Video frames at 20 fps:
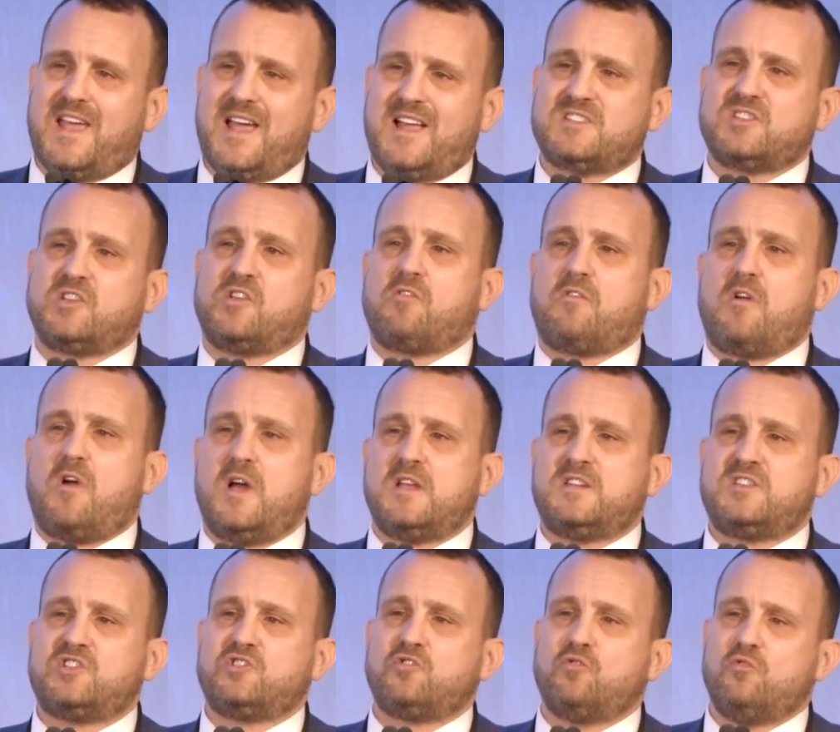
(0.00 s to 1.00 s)

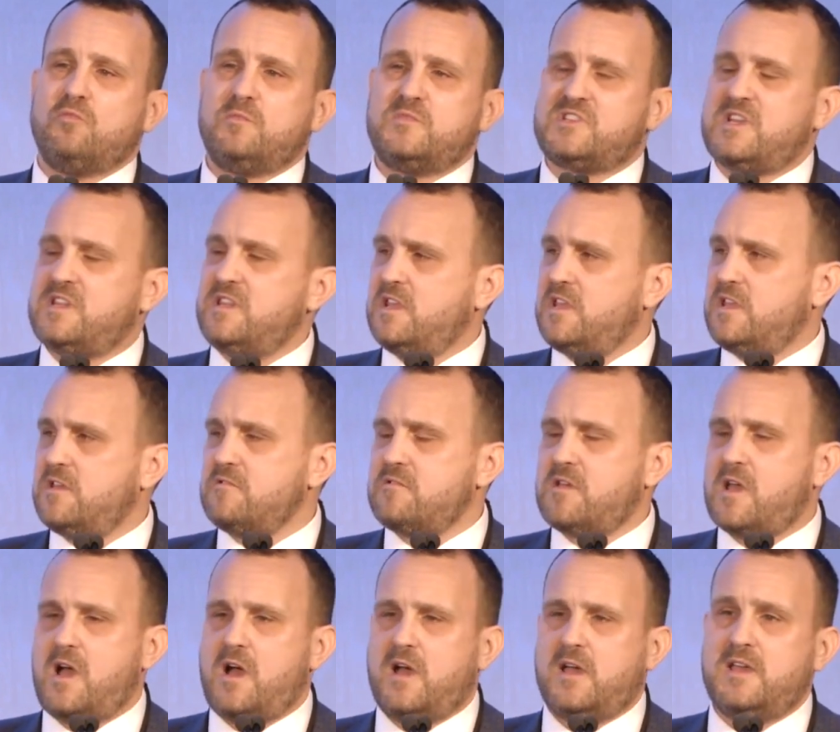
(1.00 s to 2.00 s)
categorised storms in the
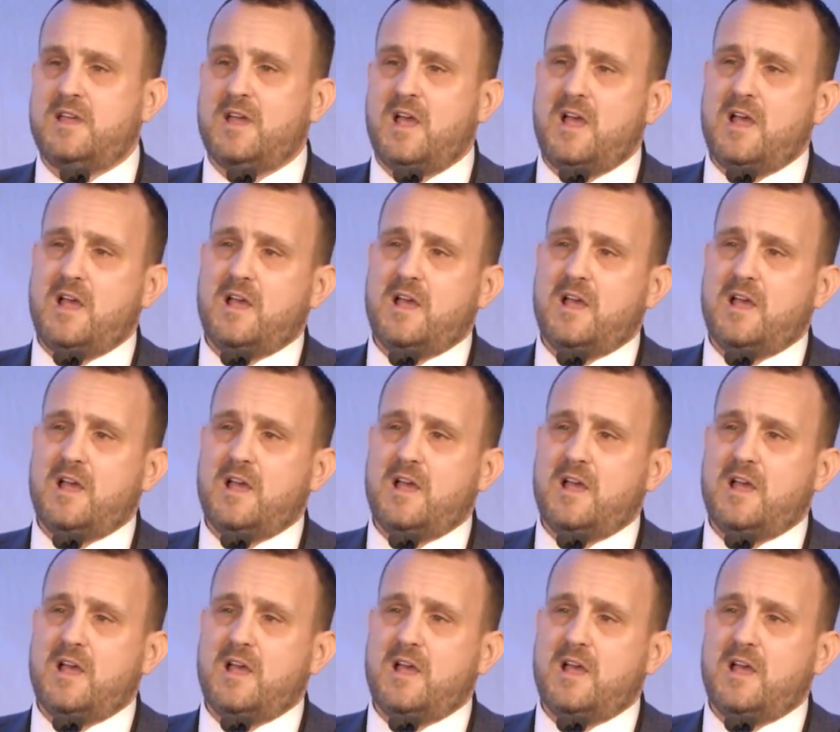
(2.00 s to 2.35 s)
UK.